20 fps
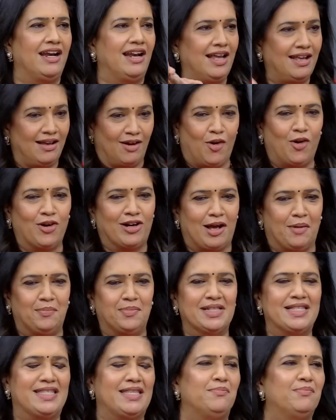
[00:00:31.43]
Like, or
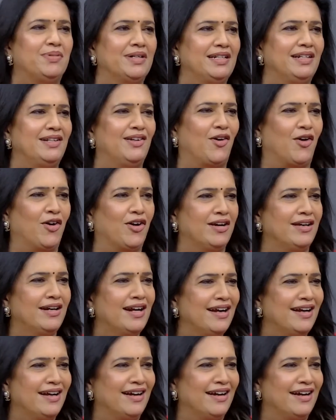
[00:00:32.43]
Kapil Sibal, or